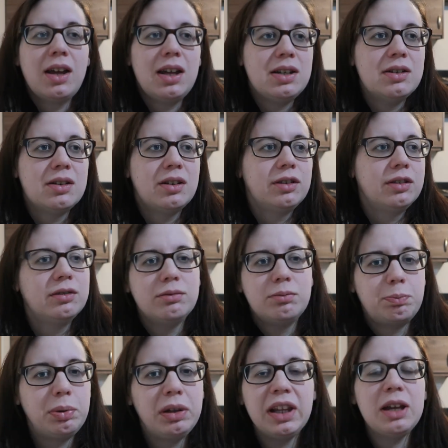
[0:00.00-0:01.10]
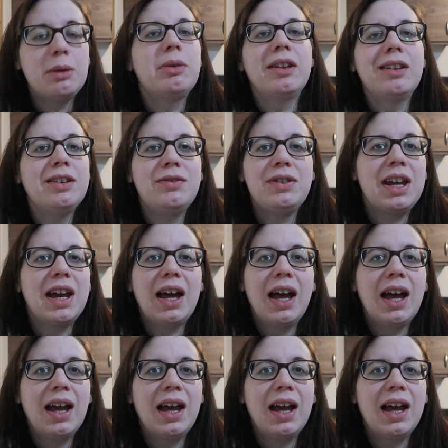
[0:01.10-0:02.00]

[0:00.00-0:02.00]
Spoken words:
and play with Olivia